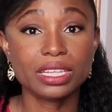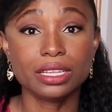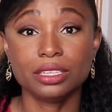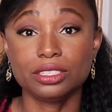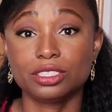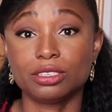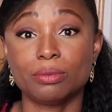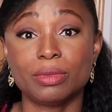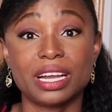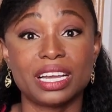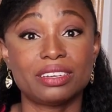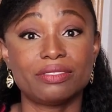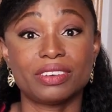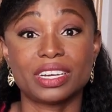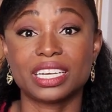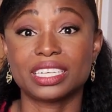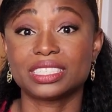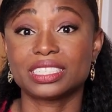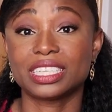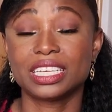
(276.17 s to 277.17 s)
So my
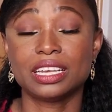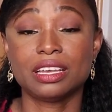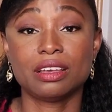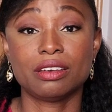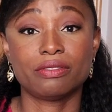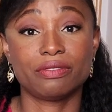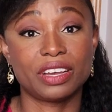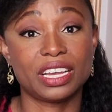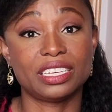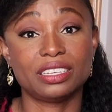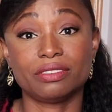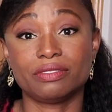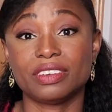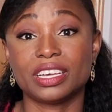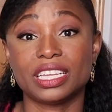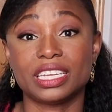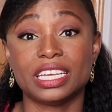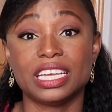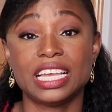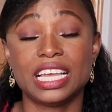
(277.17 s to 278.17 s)
advice, find a
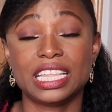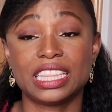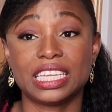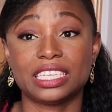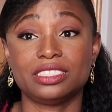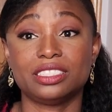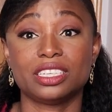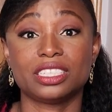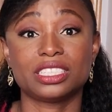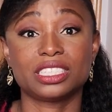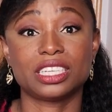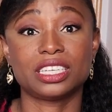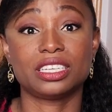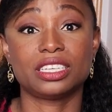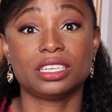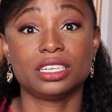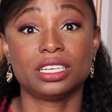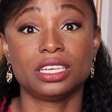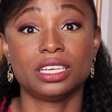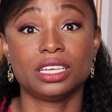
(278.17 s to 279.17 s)
vet that does
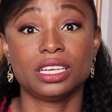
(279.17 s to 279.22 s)
it